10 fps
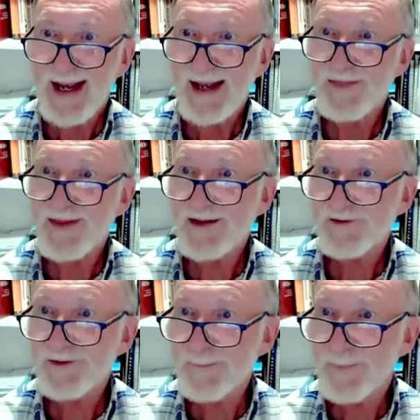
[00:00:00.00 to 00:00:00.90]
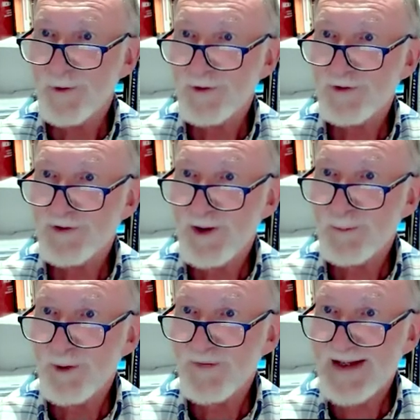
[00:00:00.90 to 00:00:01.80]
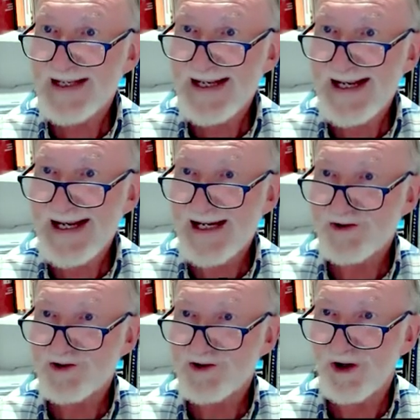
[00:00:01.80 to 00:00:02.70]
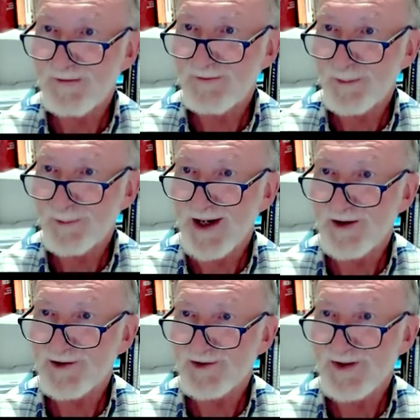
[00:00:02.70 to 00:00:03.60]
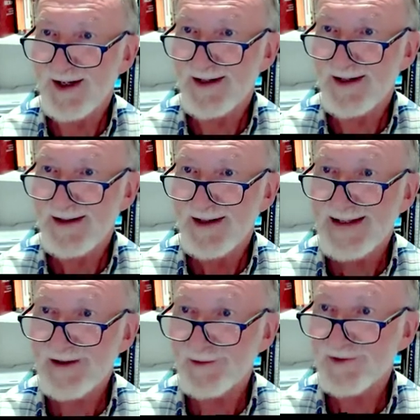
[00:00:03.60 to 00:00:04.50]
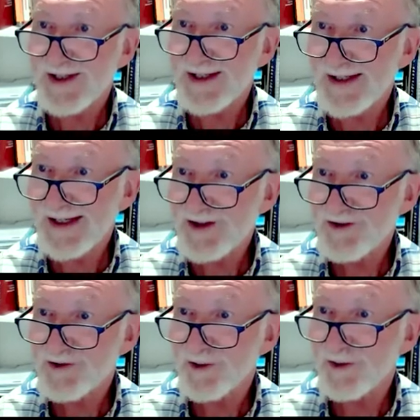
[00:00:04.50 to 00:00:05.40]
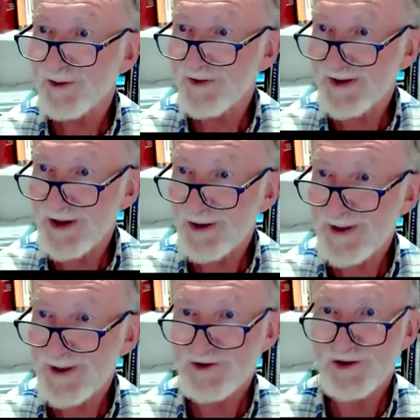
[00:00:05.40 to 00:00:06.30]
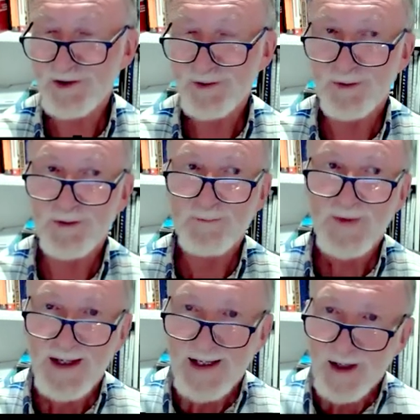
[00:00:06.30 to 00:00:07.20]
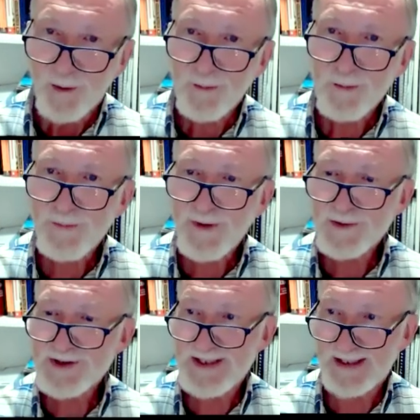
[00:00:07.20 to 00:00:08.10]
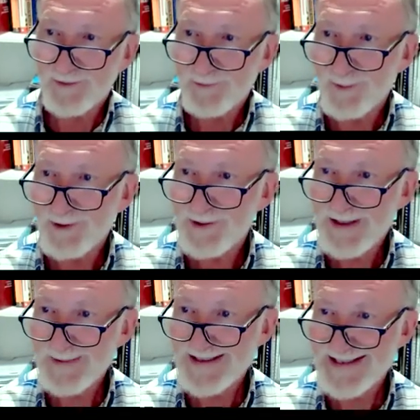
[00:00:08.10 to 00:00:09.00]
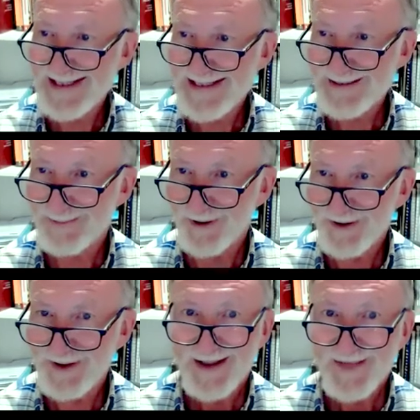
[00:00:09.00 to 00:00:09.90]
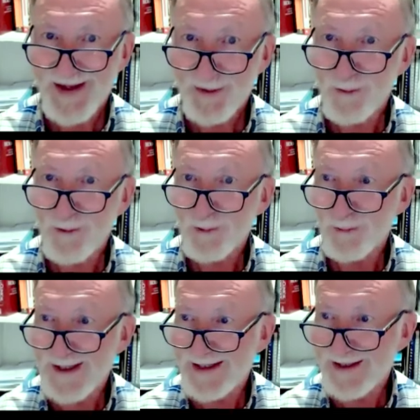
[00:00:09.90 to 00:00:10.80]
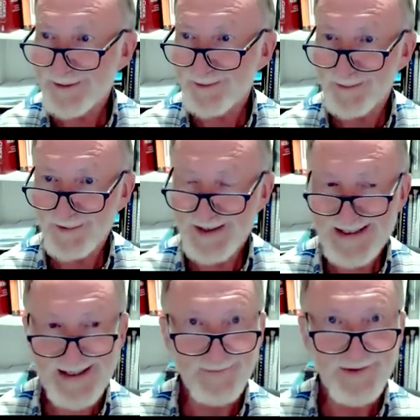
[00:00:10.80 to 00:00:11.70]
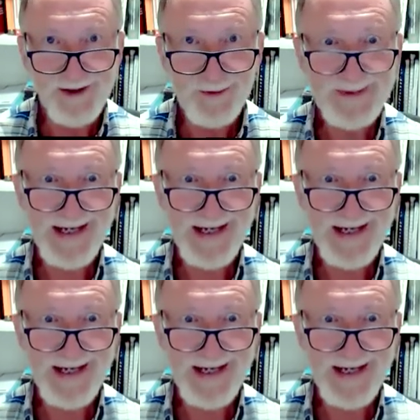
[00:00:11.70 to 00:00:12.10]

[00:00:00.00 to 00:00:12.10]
And then it's important to know what the edge of the rash is like. Can you see an edge or is there no edge at all? All those things, when you look up a textbook, they're all really useful to have to help